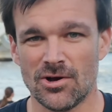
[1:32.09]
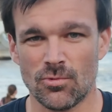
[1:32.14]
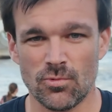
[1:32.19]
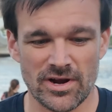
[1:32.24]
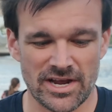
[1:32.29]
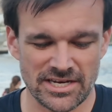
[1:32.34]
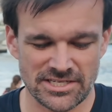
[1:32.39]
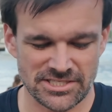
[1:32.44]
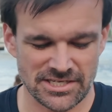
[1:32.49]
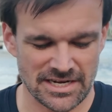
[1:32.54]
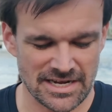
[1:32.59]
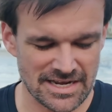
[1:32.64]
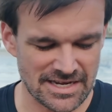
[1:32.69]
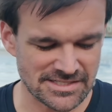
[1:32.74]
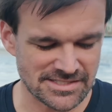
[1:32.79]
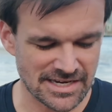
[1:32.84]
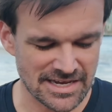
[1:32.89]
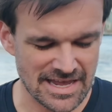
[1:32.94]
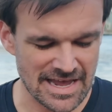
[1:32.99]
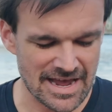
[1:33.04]
which
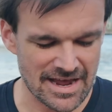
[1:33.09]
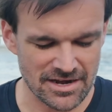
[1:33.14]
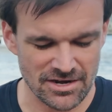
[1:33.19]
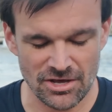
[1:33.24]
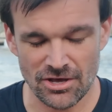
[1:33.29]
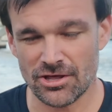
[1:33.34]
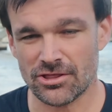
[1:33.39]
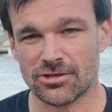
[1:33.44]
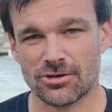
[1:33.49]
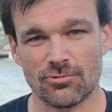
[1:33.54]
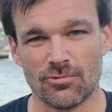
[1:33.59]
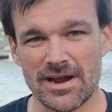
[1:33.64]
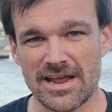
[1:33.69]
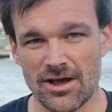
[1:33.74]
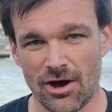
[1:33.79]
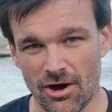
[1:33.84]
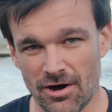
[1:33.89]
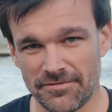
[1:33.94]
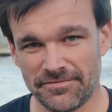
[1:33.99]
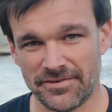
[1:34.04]
is, again, 3
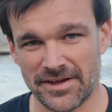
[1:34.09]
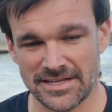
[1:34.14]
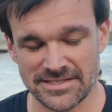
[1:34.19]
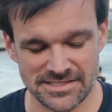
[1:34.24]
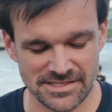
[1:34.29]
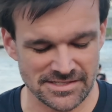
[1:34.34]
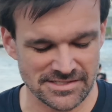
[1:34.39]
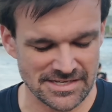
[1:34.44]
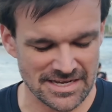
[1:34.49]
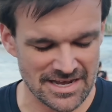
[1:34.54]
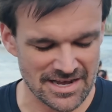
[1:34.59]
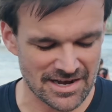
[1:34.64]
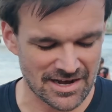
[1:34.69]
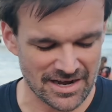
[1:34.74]
offenses here.